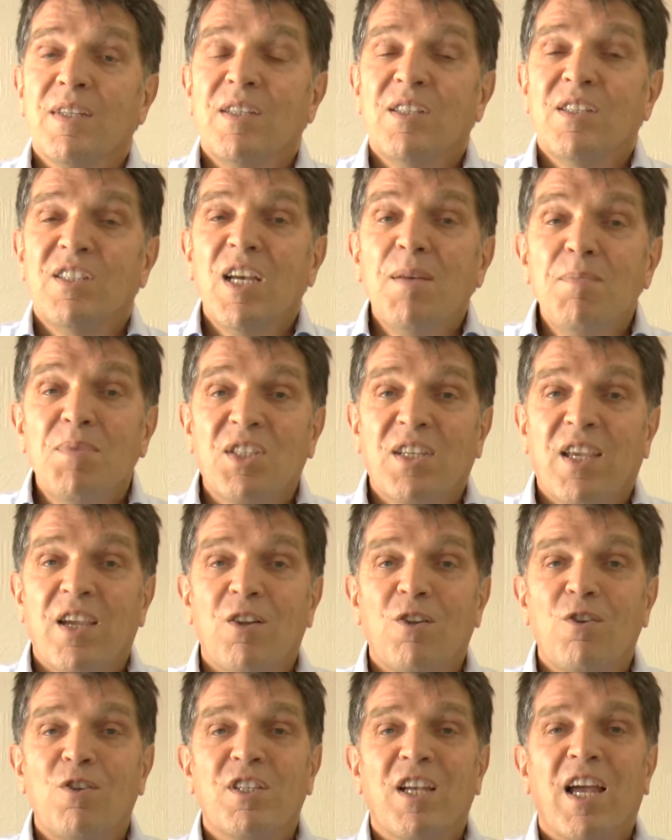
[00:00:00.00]
some
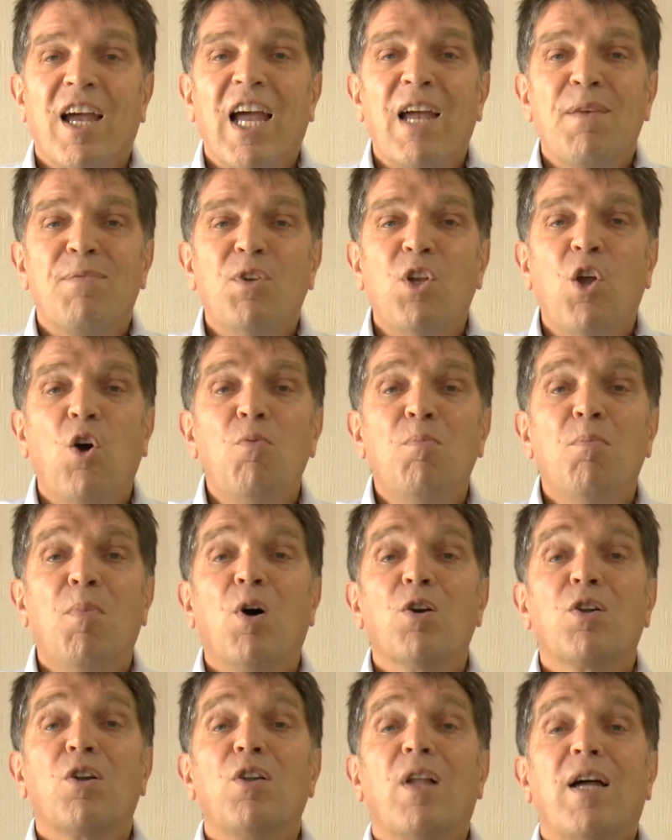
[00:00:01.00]
skills have no
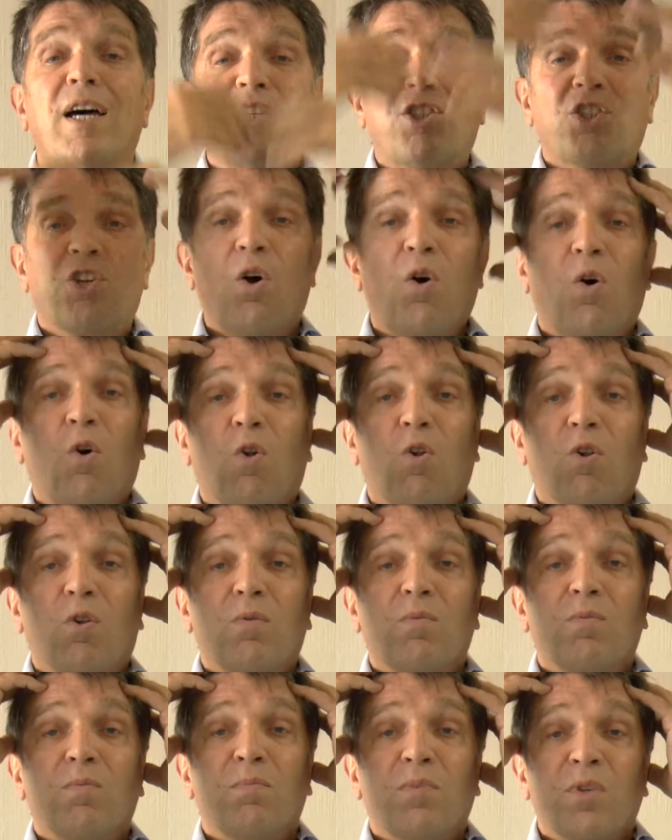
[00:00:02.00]
model at all,
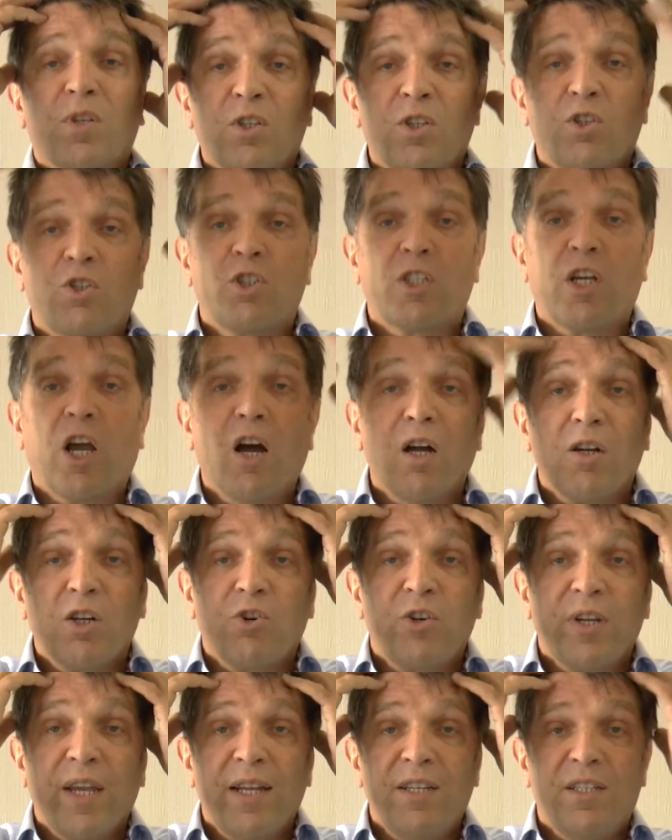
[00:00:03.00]
can't
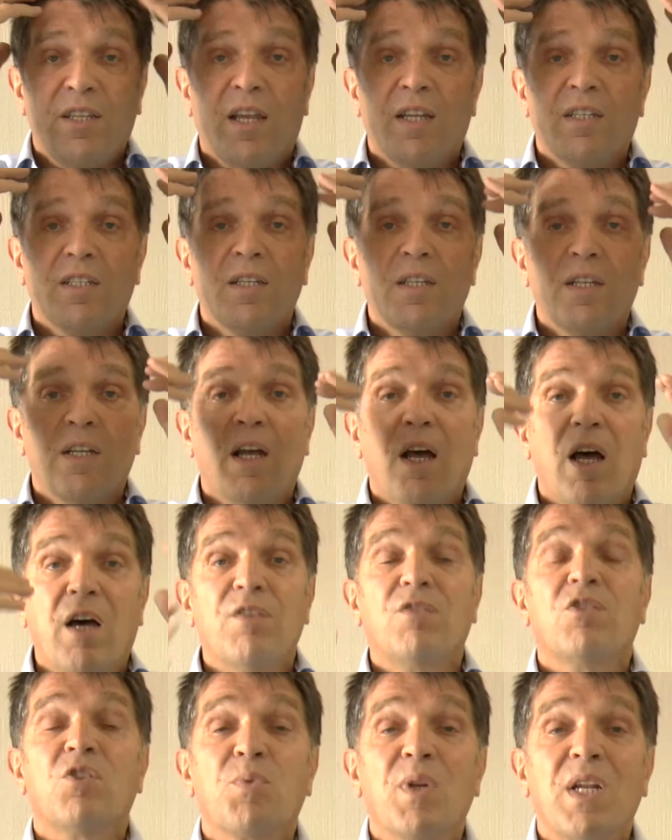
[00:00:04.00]
create it.
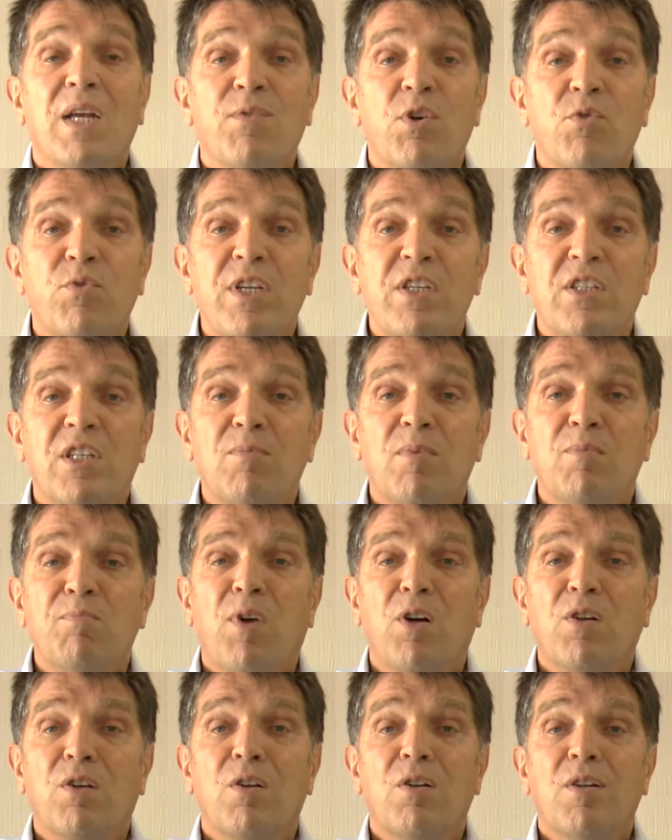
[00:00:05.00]
Others will have a reasonable
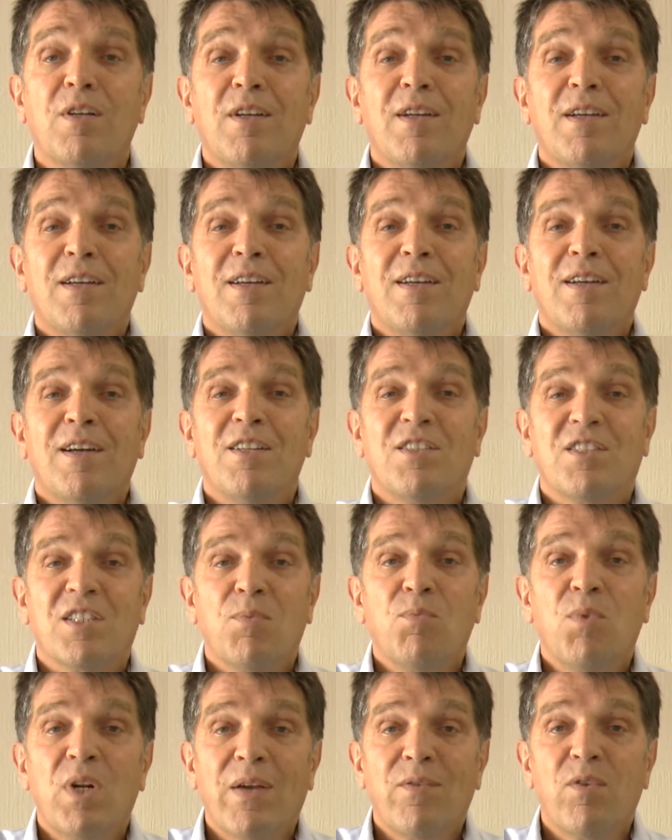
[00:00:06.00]
model and
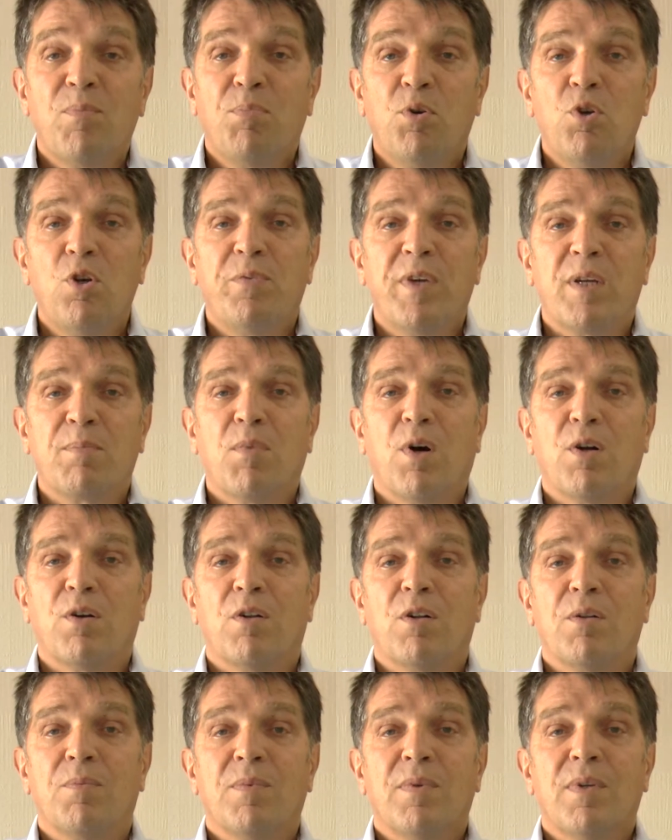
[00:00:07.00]
some will have a perfect
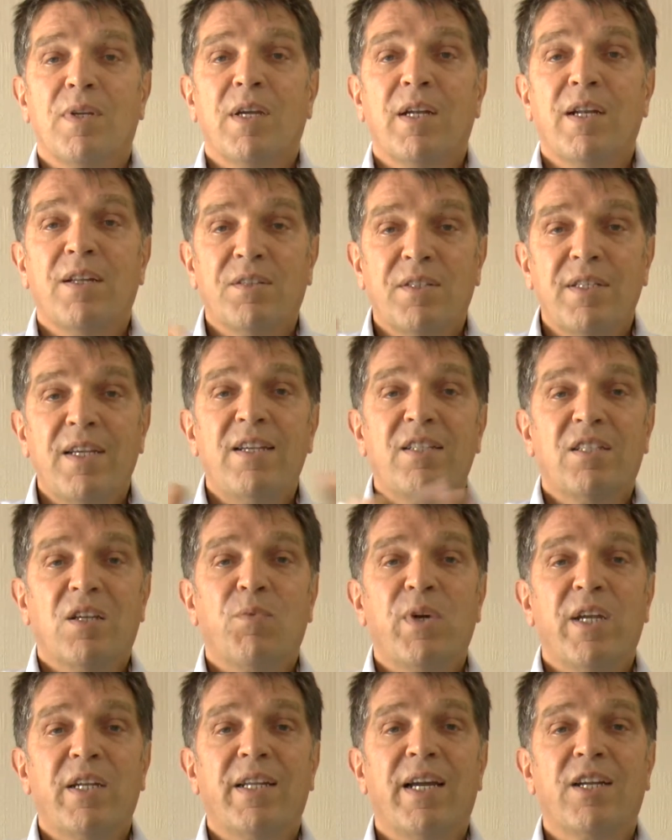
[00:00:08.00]
model. And it's these that
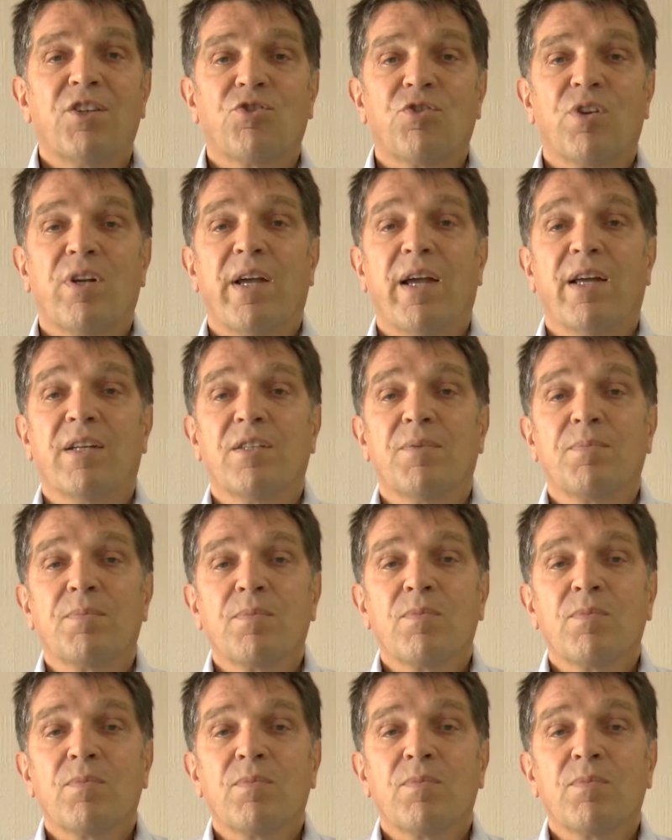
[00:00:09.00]
we're natural at.